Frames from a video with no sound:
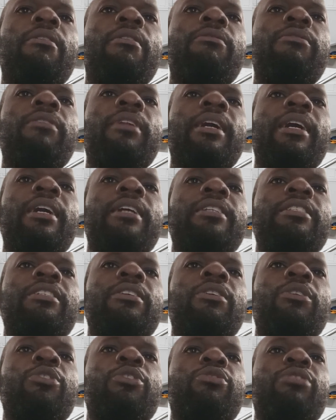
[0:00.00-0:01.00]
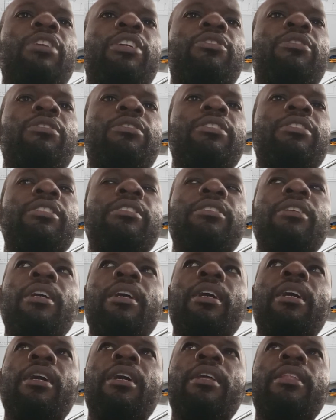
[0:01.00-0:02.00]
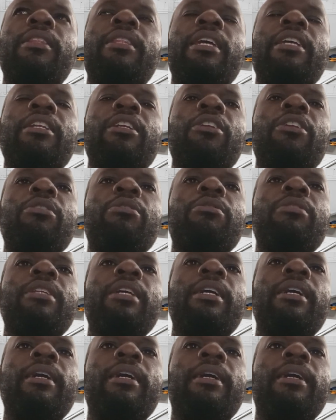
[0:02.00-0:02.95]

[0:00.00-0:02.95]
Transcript: of large constructions, they include